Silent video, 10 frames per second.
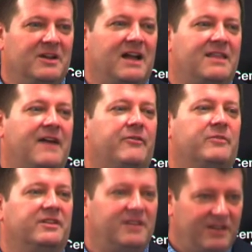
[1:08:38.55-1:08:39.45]
We got that
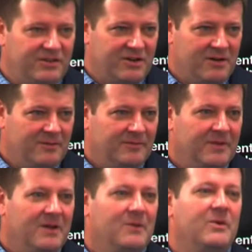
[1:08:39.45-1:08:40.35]
from the teacher.
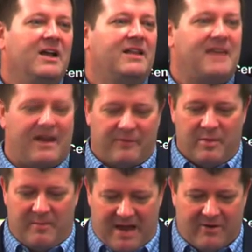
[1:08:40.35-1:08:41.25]
We got that
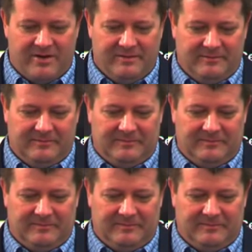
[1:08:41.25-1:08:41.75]
from the parent.